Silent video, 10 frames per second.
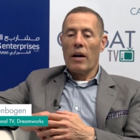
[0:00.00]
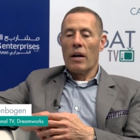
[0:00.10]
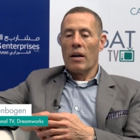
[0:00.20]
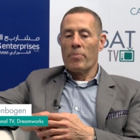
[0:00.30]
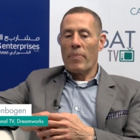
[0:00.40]

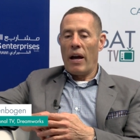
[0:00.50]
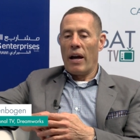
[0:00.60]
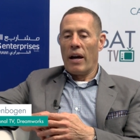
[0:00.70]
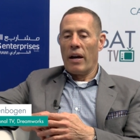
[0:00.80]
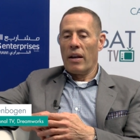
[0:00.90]
Um,
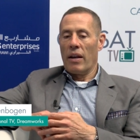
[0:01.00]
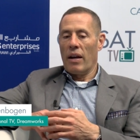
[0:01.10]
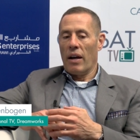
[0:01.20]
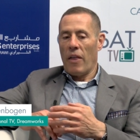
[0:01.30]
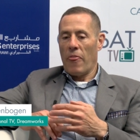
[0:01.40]
and
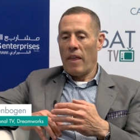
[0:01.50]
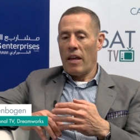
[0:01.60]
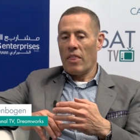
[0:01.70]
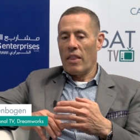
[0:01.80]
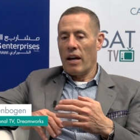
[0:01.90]
I
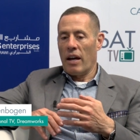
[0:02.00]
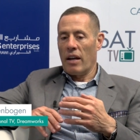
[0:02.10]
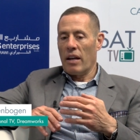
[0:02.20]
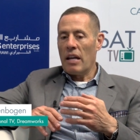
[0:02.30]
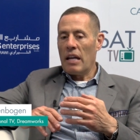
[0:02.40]
think
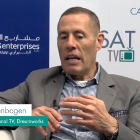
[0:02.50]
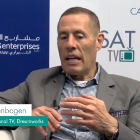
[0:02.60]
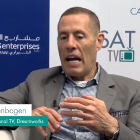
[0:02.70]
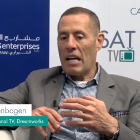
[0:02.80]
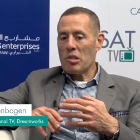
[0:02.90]
that
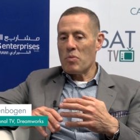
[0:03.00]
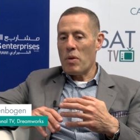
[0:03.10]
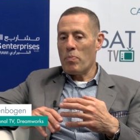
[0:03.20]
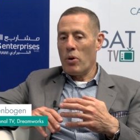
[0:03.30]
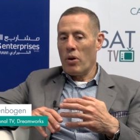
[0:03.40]
it has to
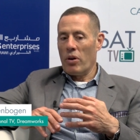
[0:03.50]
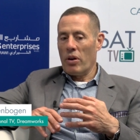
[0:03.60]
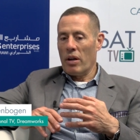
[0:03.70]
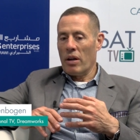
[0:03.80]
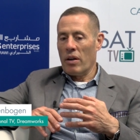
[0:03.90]
be part
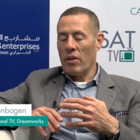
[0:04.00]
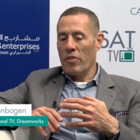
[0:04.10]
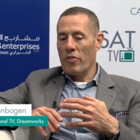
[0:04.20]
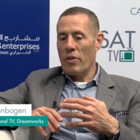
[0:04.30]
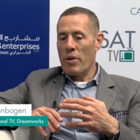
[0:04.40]
of